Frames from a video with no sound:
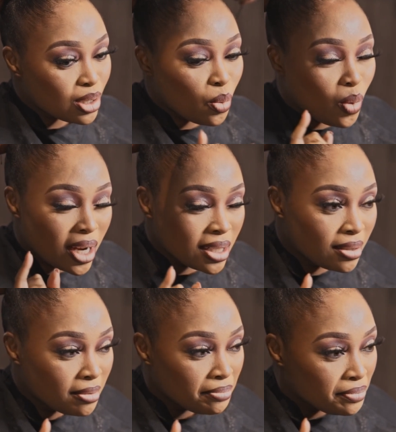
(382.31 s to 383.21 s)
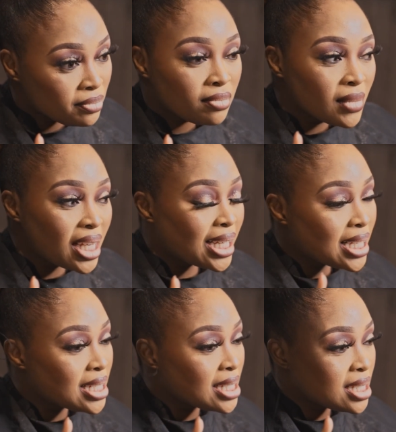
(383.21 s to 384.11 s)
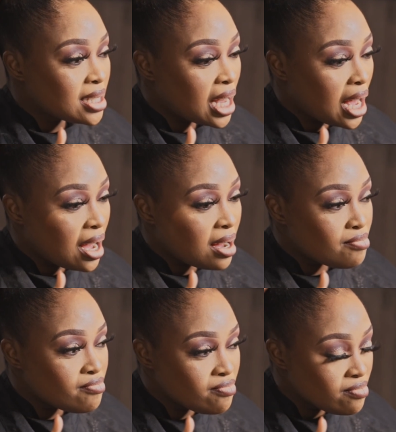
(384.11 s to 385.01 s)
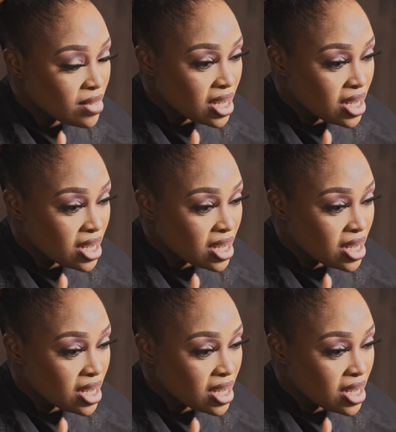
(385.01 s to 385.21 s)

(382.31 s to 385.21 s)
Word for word: The one is um,